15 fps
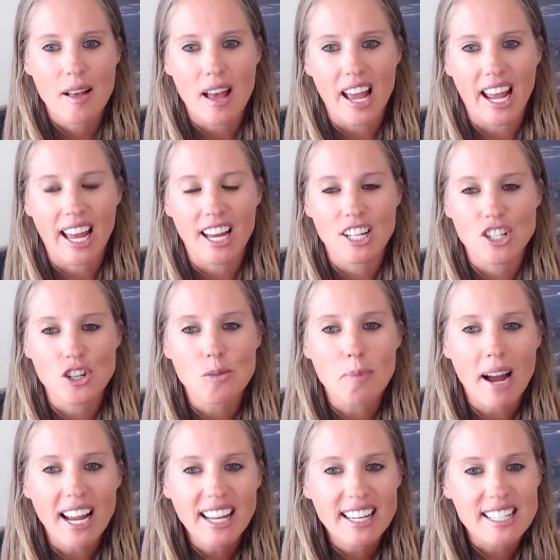And you
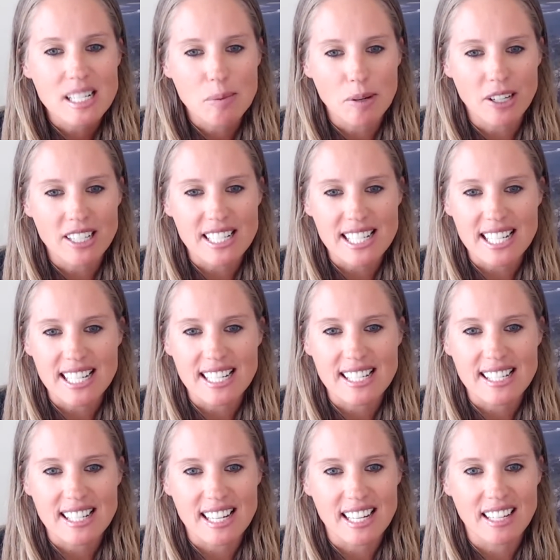might experience
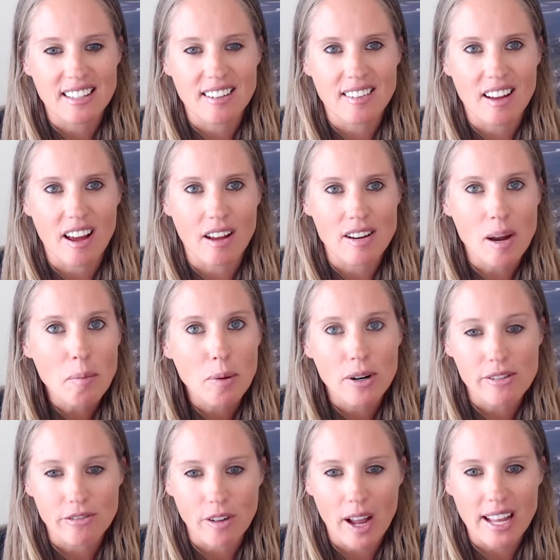this in a number
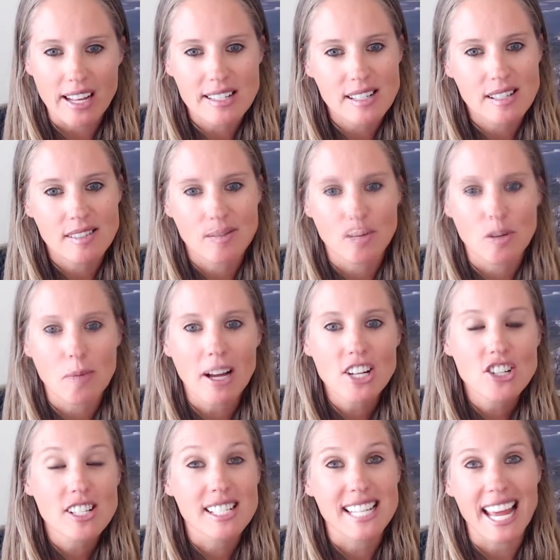of ways. You might
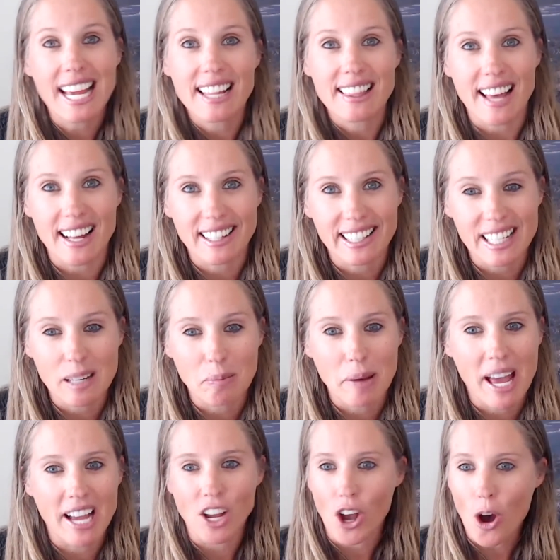just take that leap
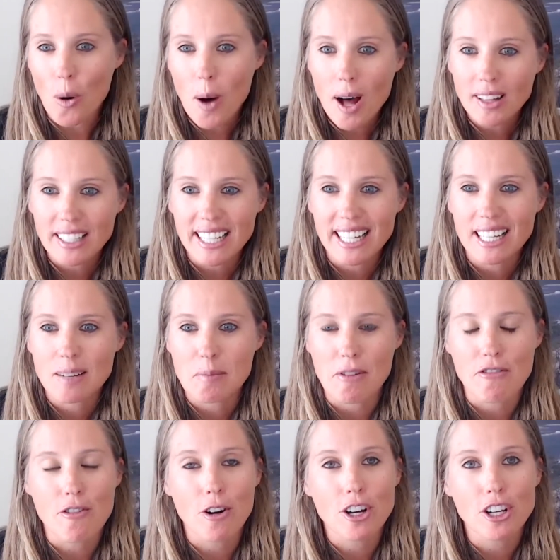and go all in
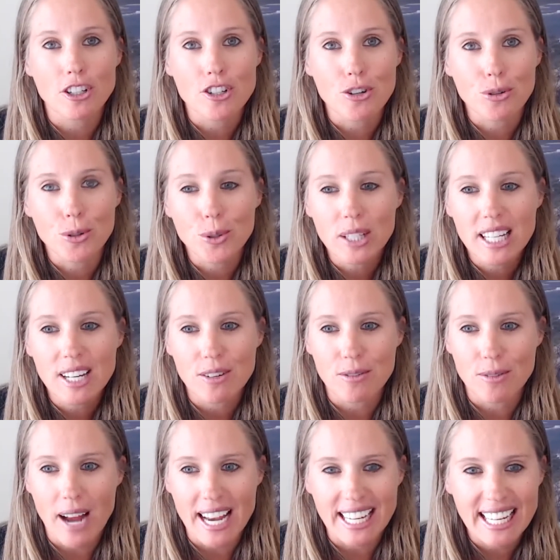before you're truly
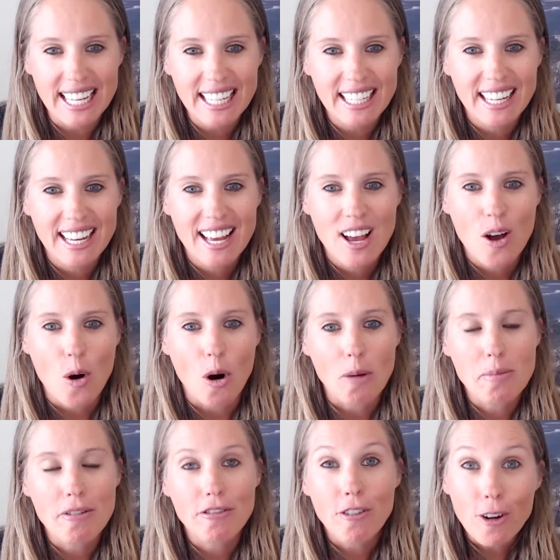ready or
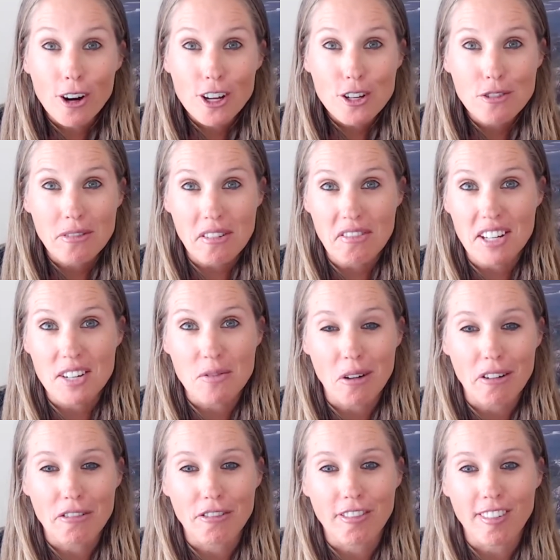before you've even
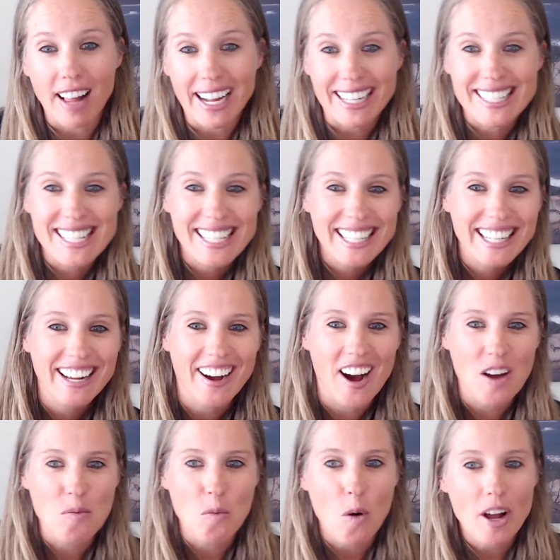reflected
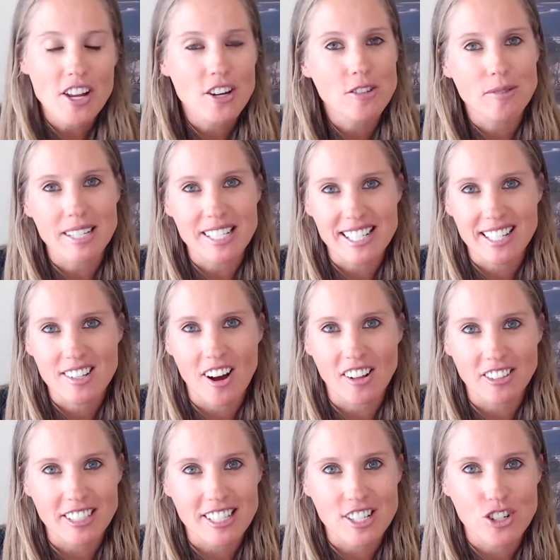on what your risk
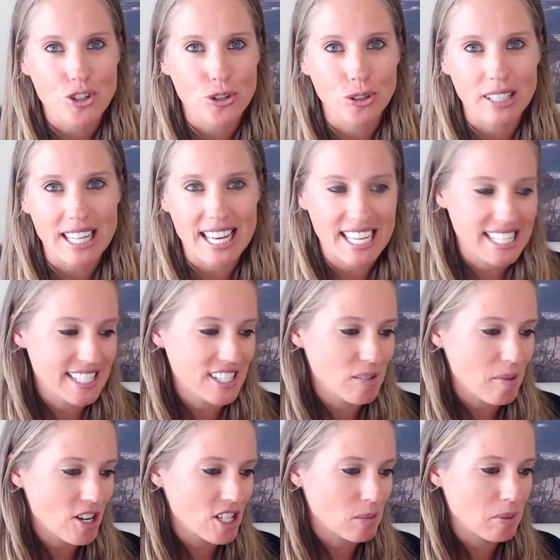tolerance truly is. You
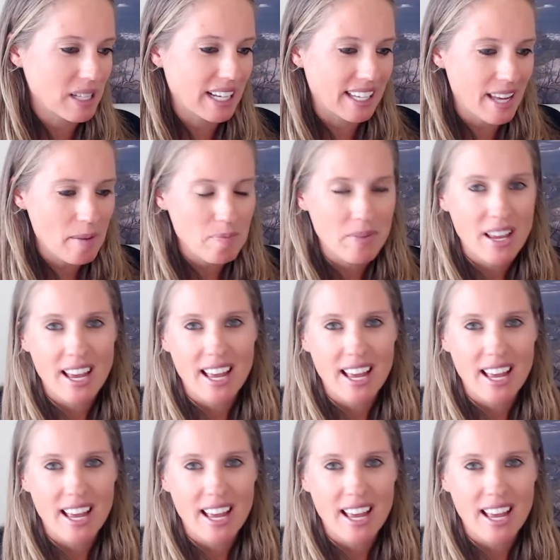might just be like, yep,